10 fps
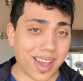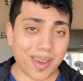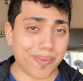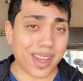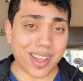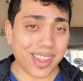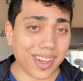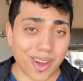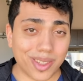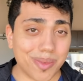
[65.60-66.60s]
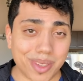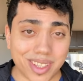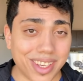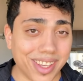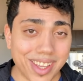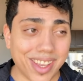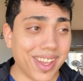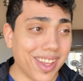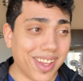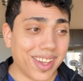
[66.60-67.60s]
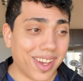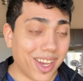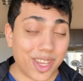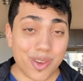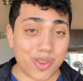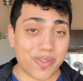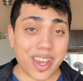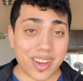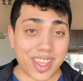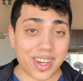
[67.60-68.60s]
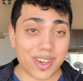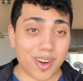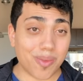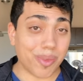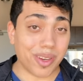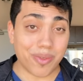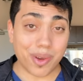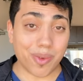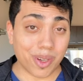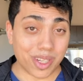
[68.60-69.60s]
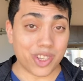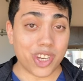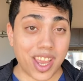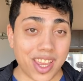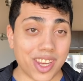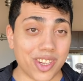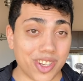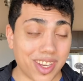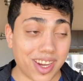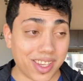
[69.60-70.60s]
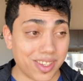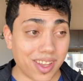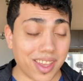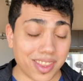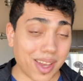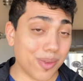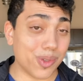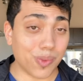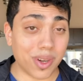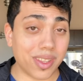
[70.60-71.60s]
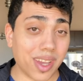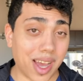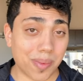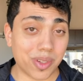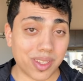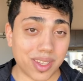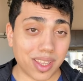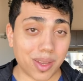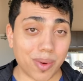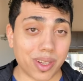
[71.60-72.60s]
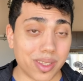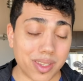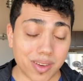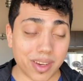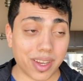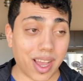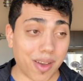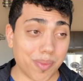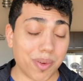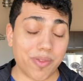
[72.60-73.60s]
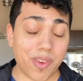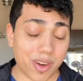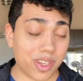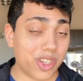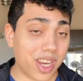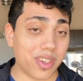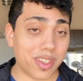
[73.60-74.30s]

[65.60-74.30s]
I'm not like ultimately a huge fan of that term, but if we were to change and I saw that that was one of the options that they were considering, I would prefer to change to